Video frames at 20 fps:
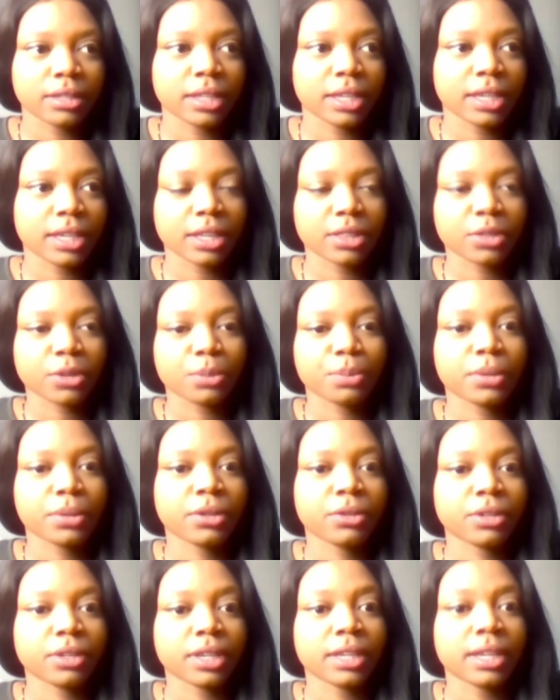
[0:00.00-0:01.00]
they get their
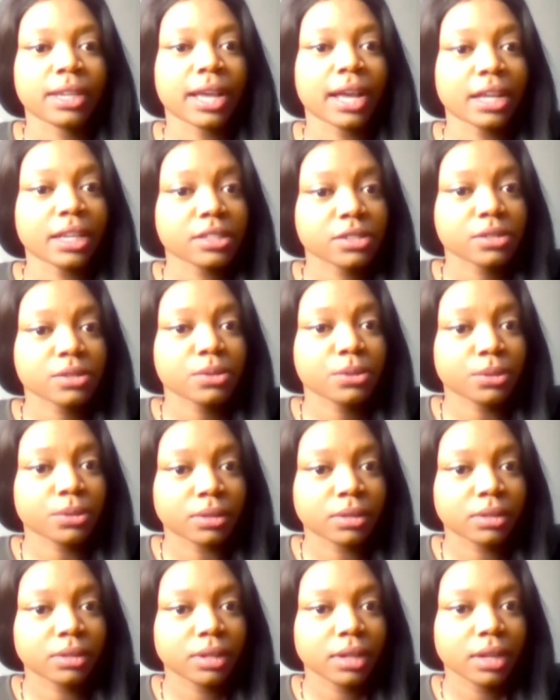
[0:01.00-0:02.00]
period at
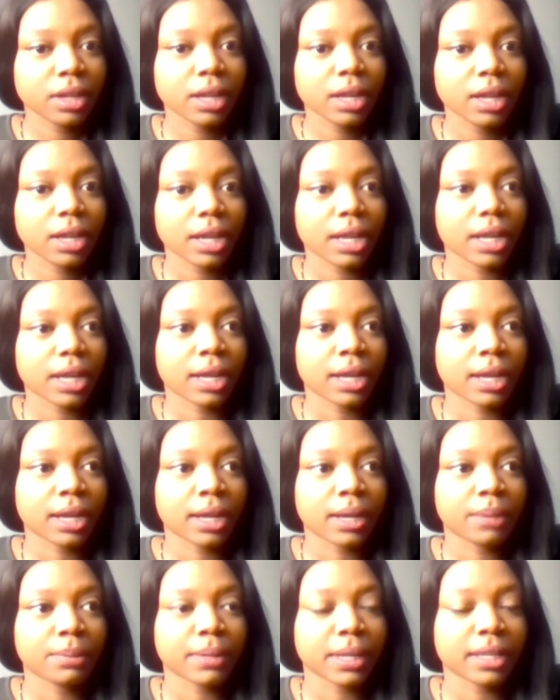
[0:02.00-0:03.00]
school,
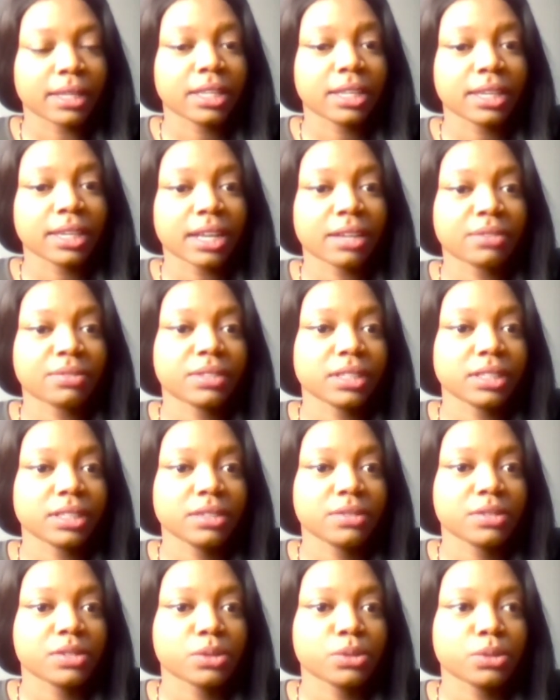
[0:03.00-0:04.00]
and they'd have to
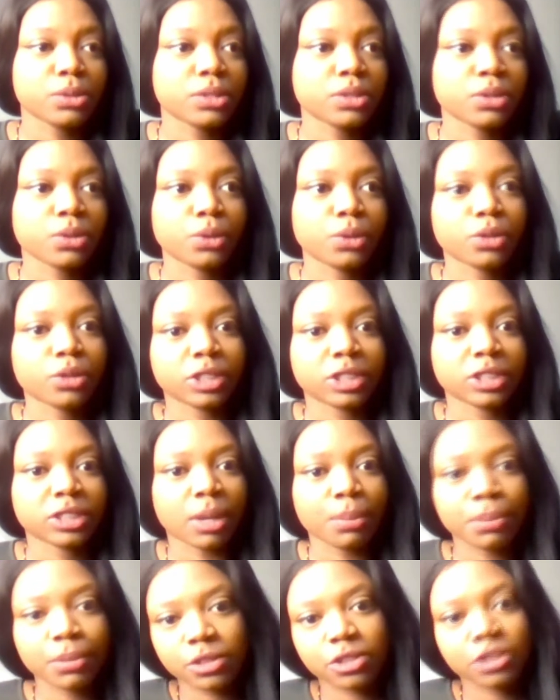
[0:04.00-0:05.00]
leave school to go to a
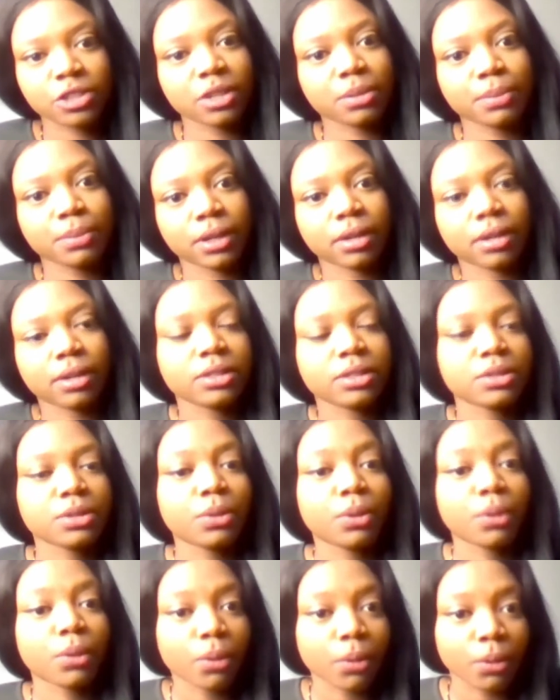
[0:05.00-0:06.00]
Shoppers Drug Mart or to
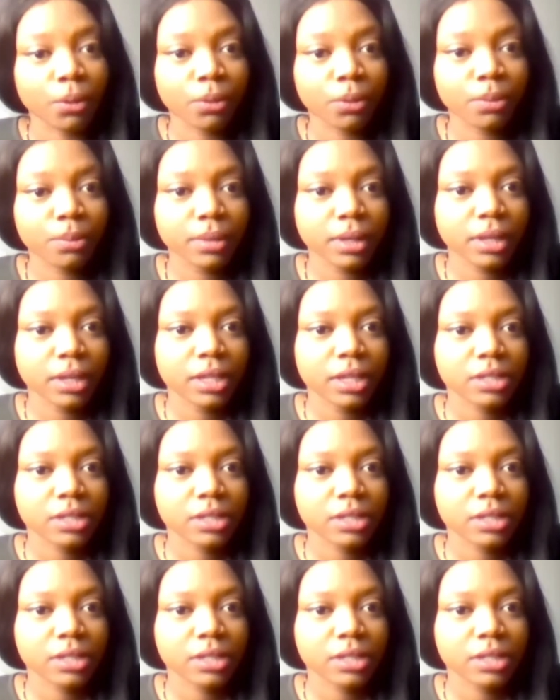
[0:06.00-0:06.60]
go home.